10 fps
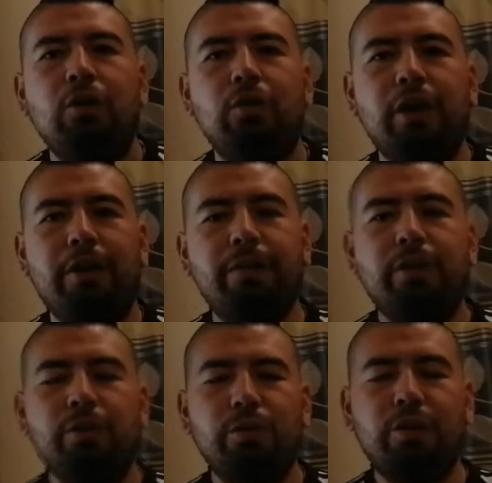Good
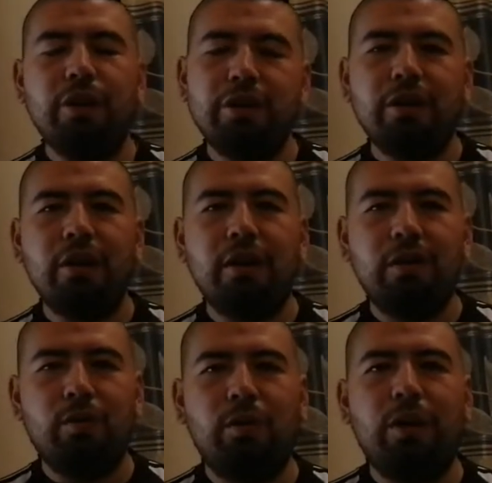afternoon,
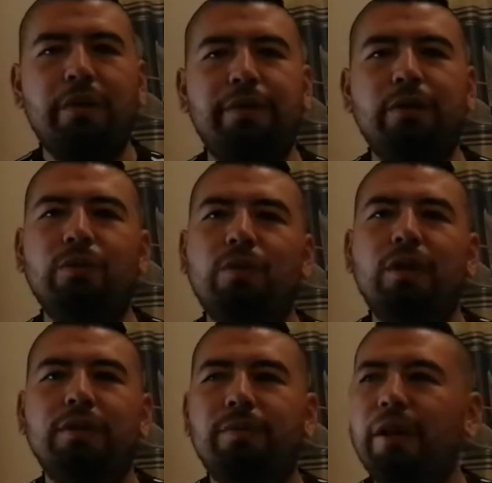teacher. Good afternoon,
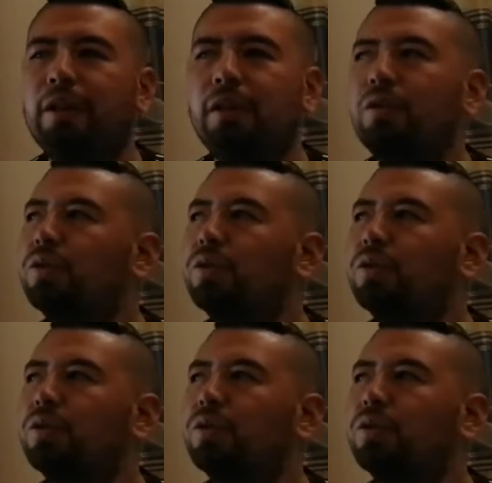classmate.